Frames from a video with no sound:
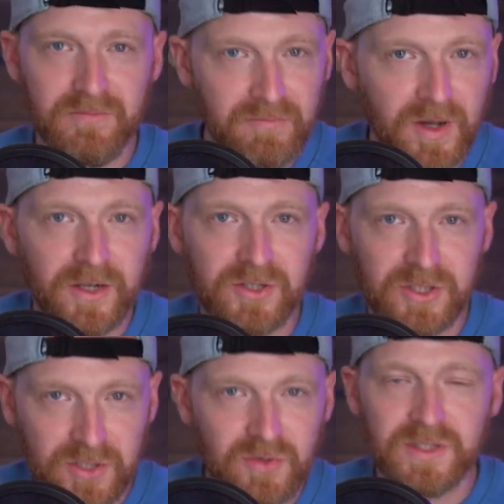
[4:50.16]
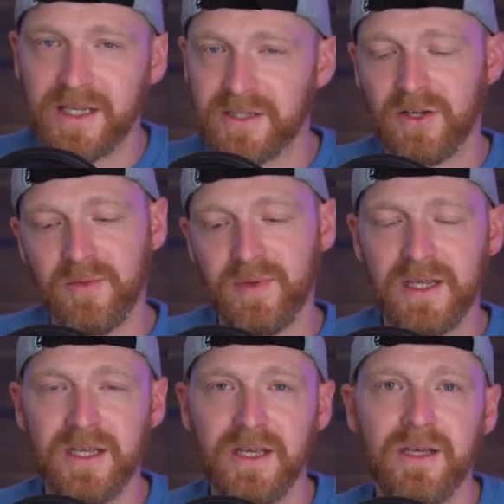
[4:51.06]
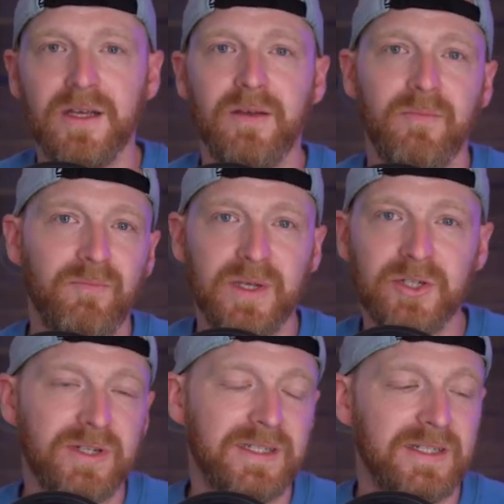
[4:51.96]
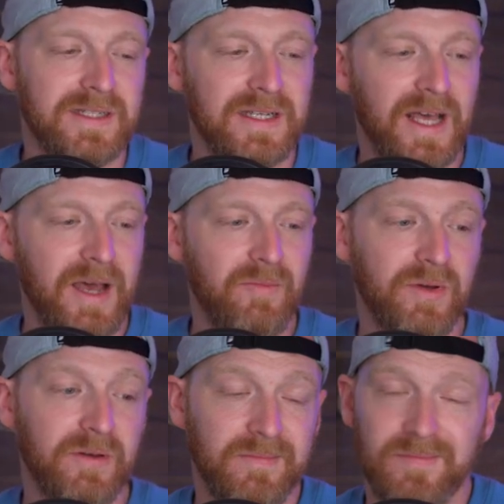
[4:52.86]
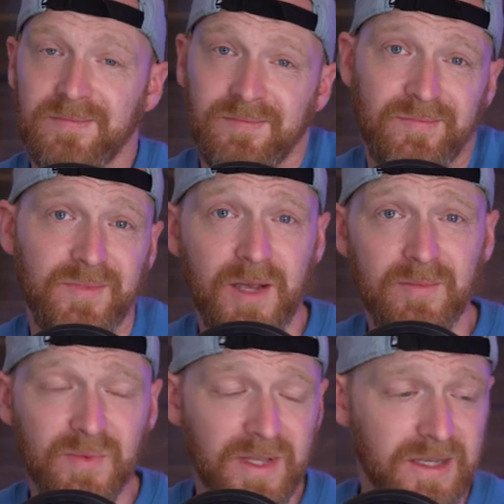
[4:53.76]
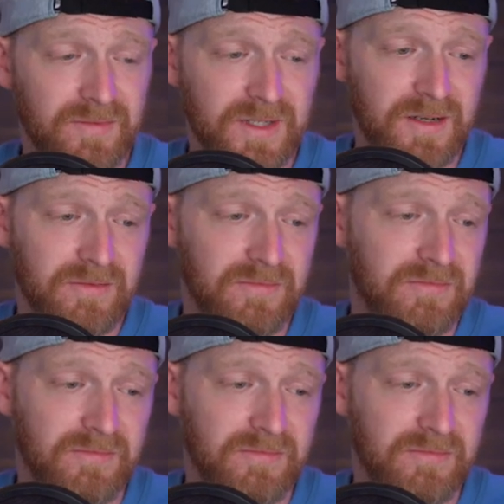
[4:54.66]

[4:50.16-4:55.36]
much use that's going to be interested to see that, but comes with it, so